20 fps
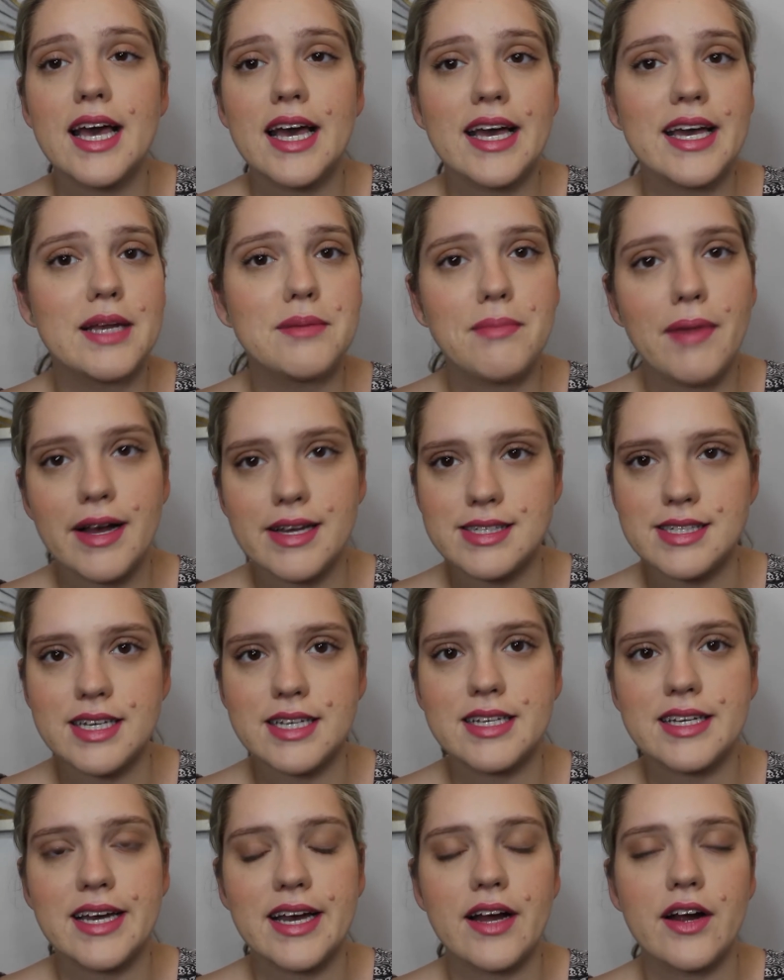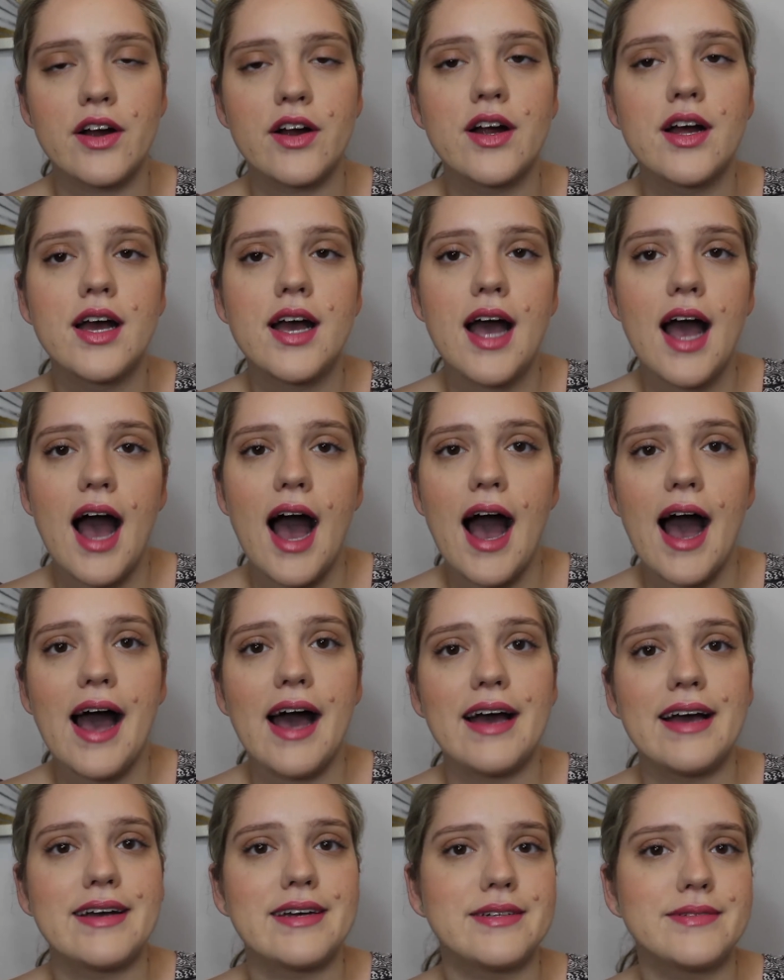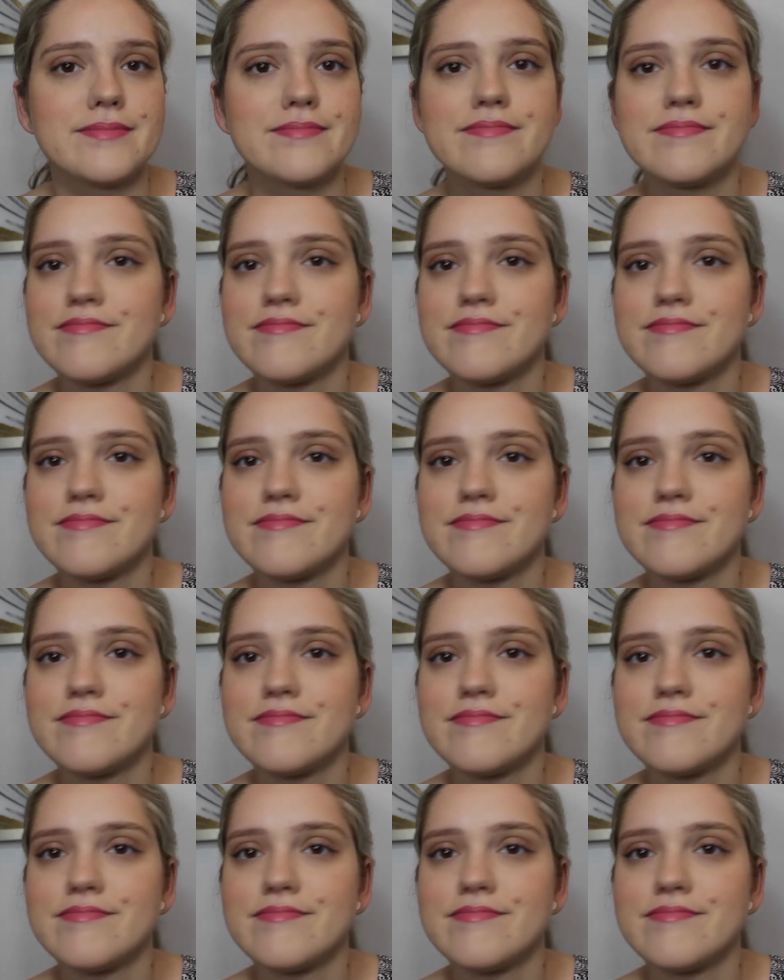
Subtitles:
in my skincare. I